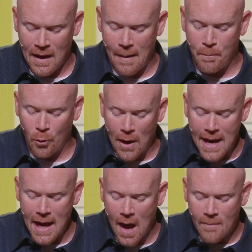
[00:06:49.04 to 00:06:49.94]
and
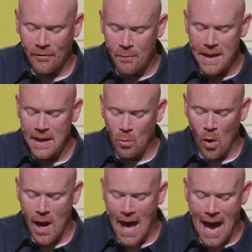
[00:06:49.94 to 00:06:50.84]
bring up for me
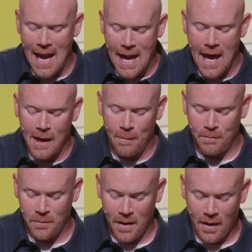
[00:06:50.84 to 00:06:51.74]
one I name.
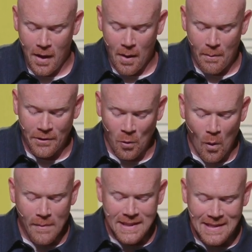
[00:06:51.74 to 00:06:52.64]
But the
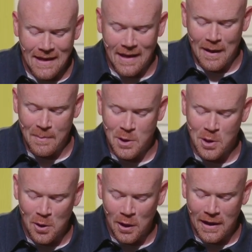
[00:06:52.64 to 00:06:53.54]
woman said to him,
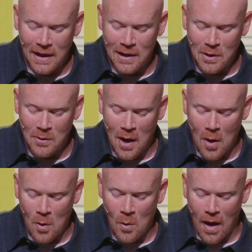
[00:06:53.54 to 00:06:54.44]
Surely you
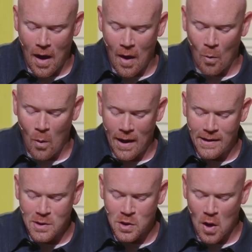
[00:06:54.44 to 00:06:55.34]
know uh,
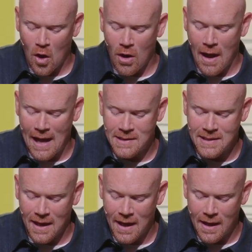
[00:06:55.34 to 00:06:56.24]
what Saul has
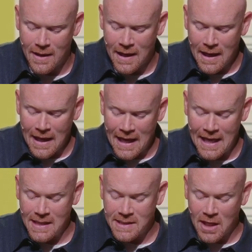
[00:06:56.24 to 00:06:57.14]
done.
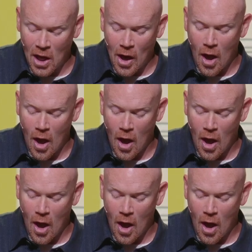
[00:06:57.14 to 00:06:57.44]
He has cut